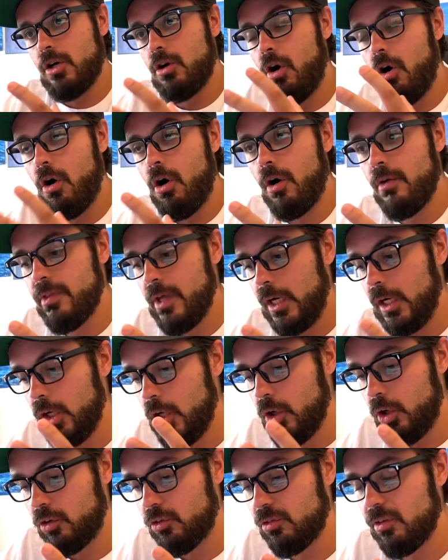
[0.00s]
a car that
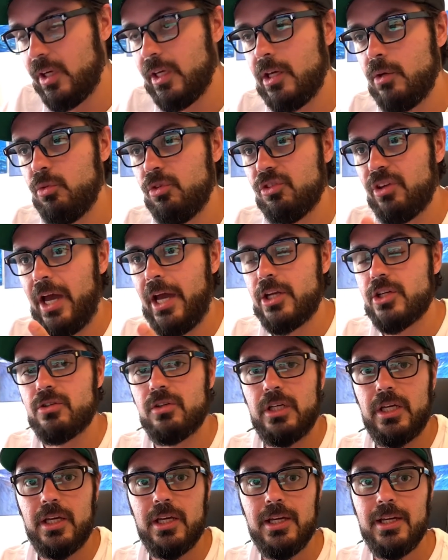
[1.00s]
looks like it was
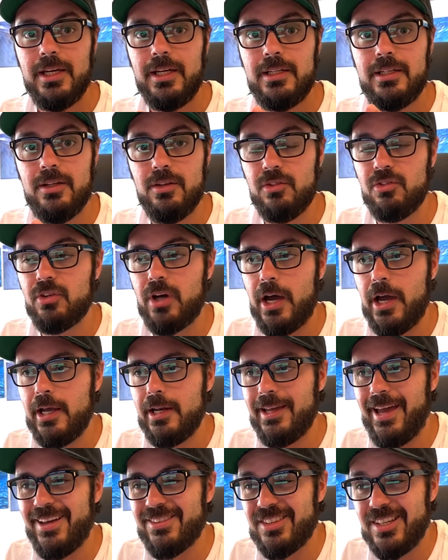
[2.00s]
actually
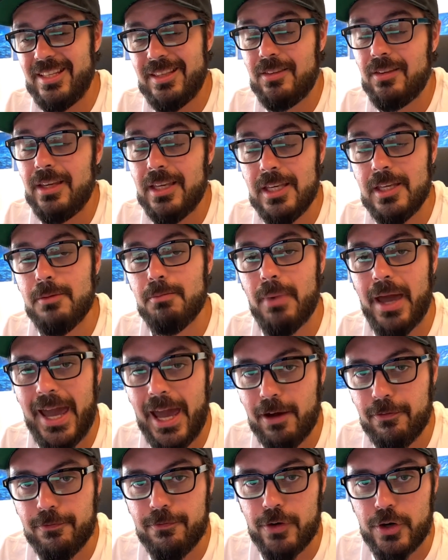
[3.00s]
designed as a team
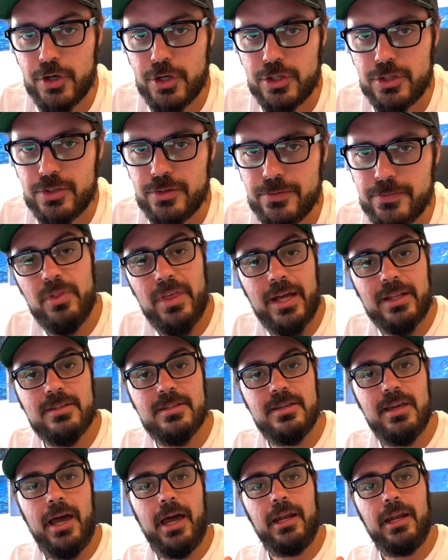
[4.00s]
effort. So with that